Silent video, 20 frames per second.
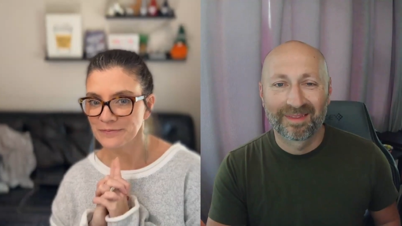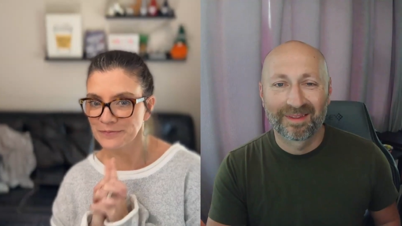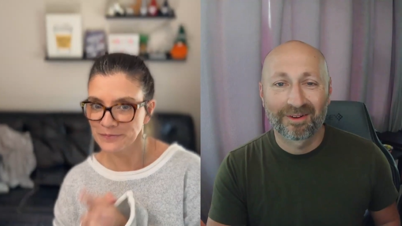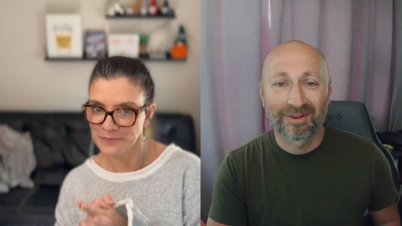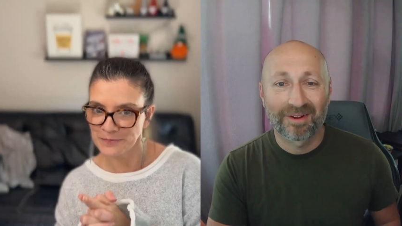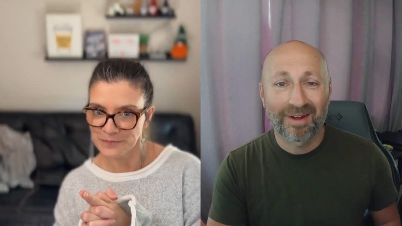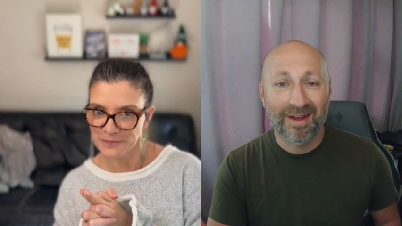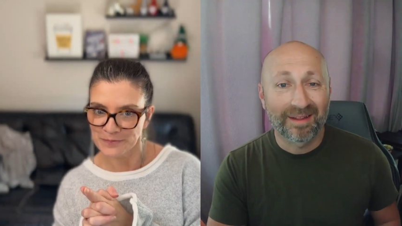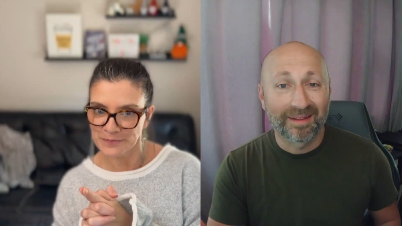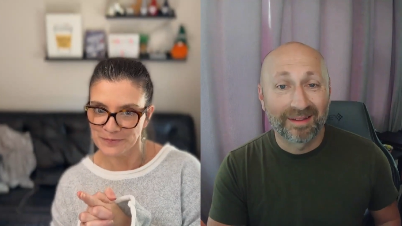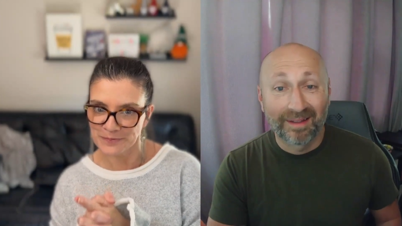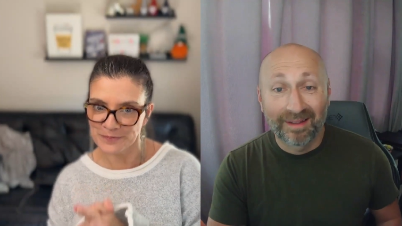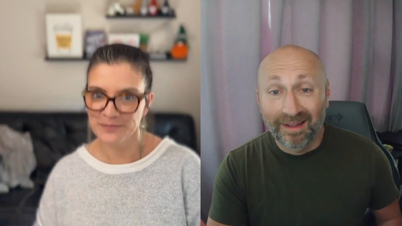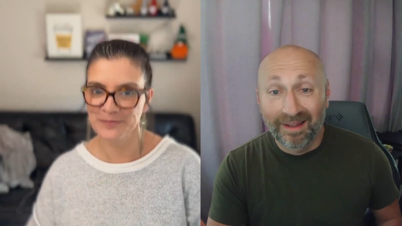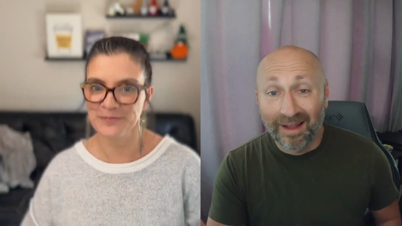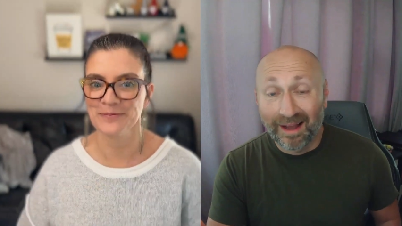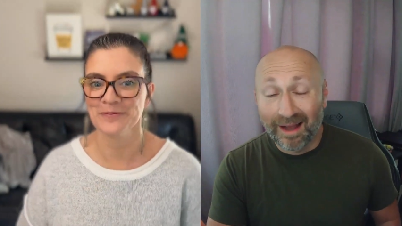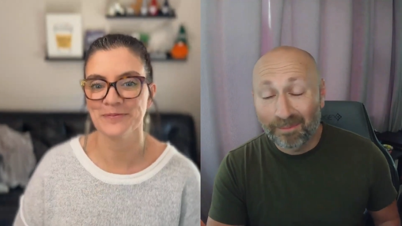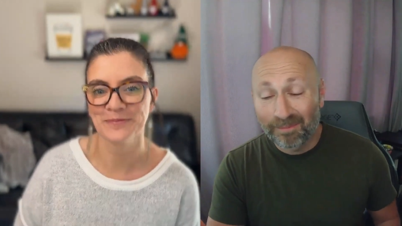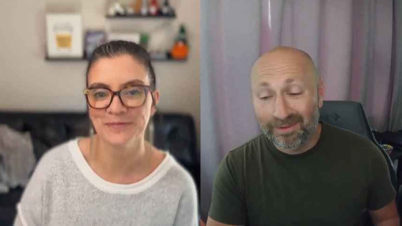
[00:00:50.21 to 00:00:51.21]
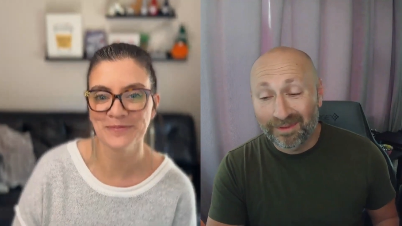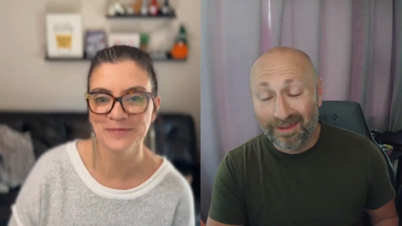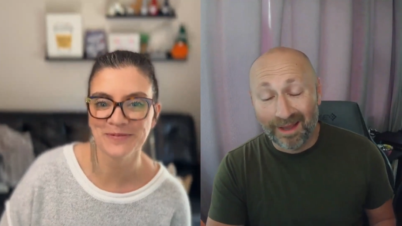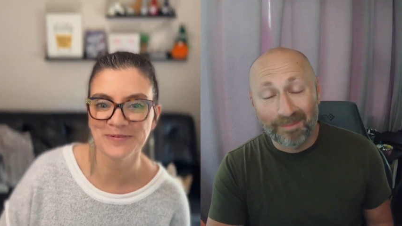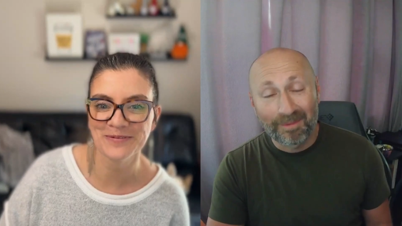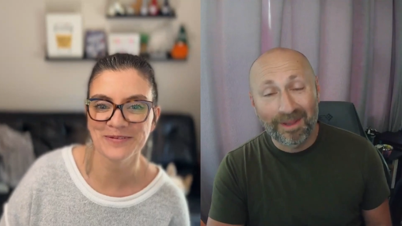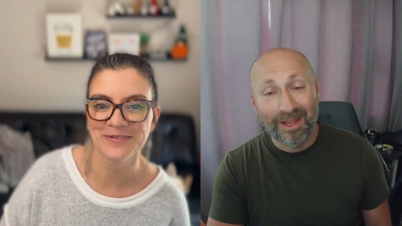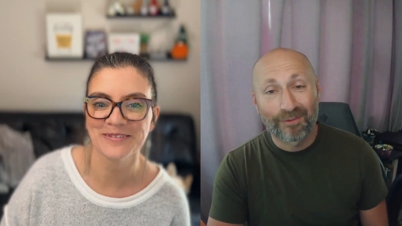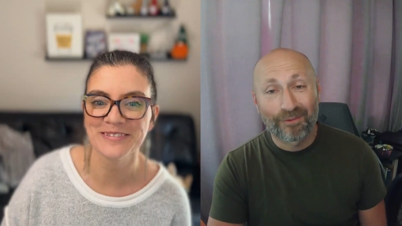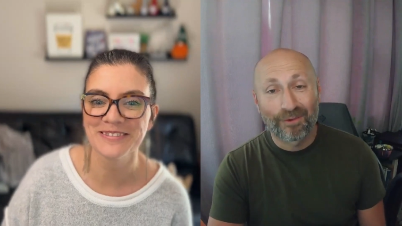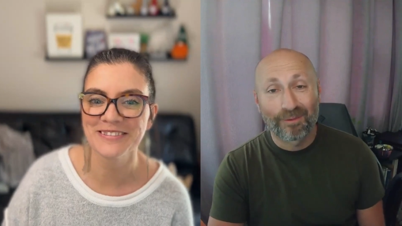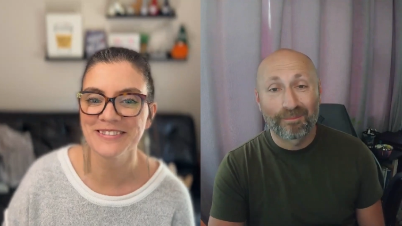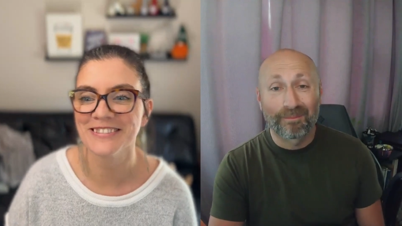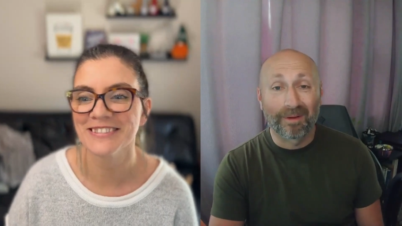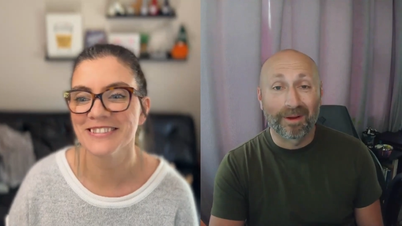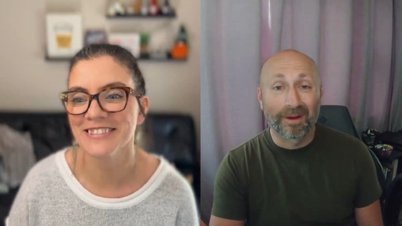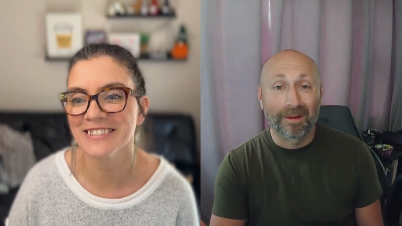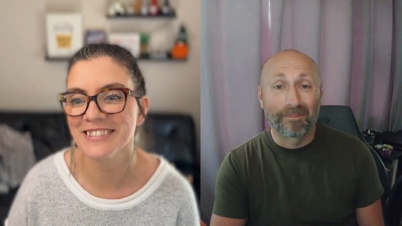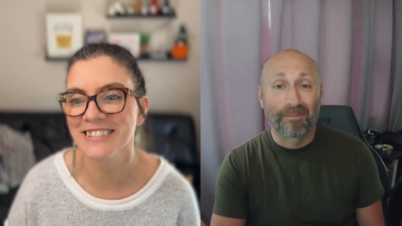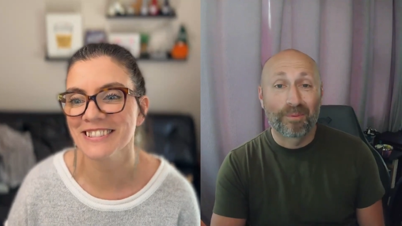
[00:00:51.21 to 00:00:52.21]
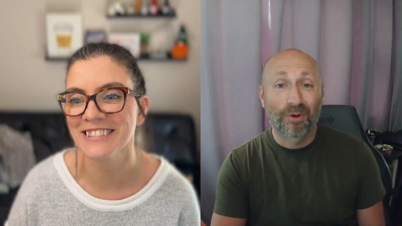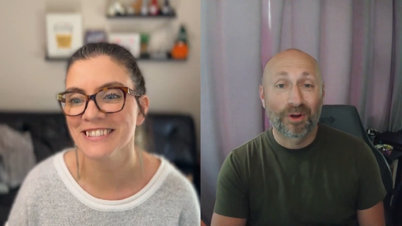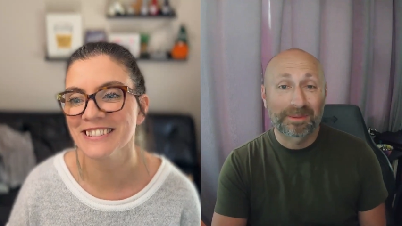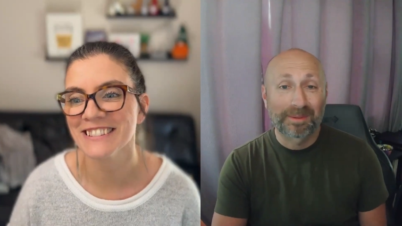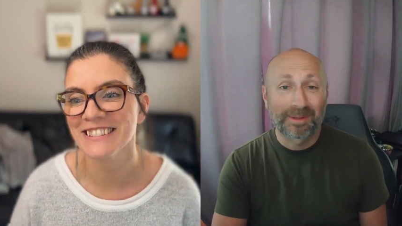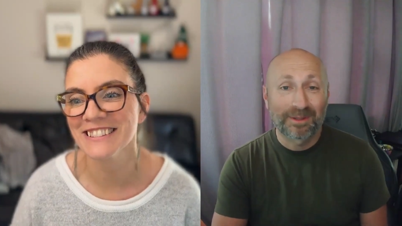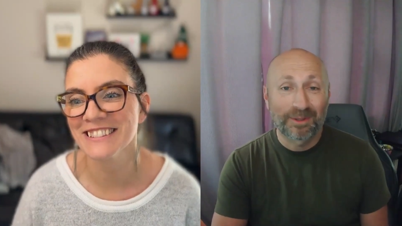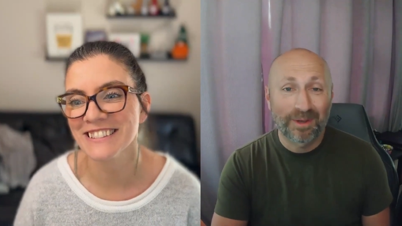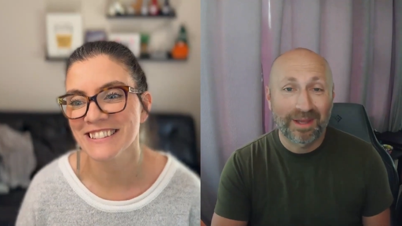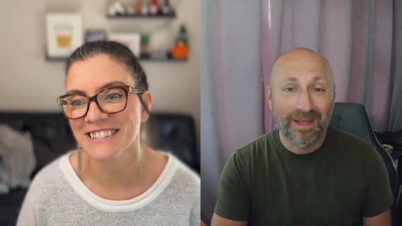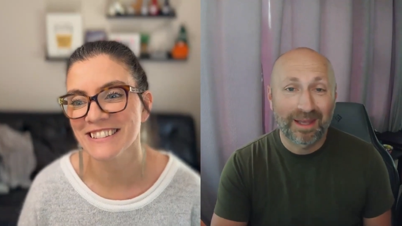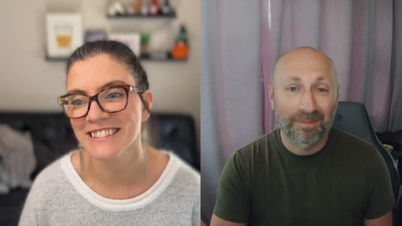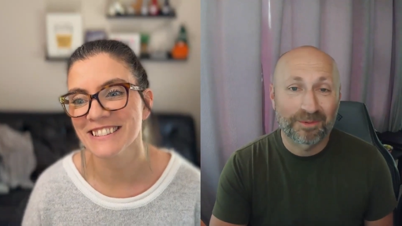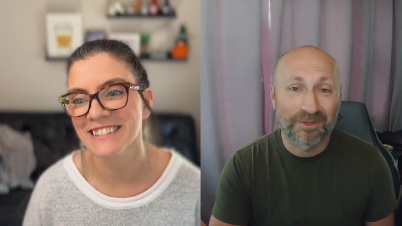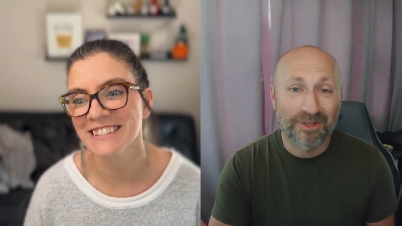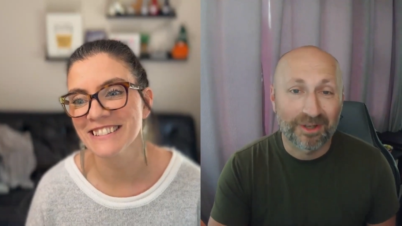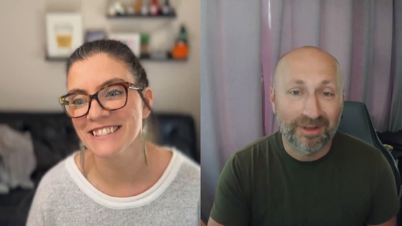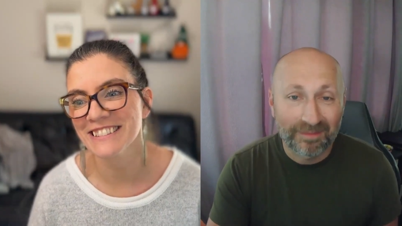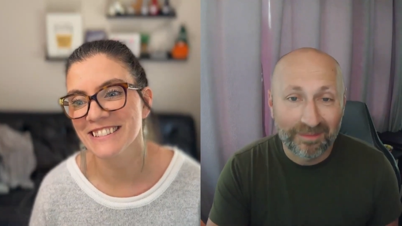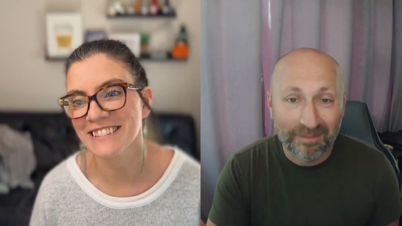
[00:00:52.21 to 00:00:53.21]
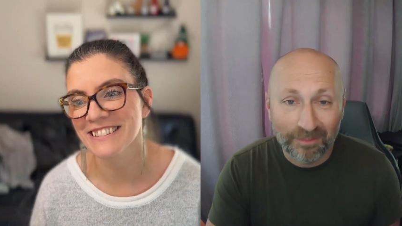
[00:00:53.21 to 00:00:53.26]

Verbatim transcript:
Speaker 1: All right. I'm, I'm here from uh, Portsmouth, New Hampshire,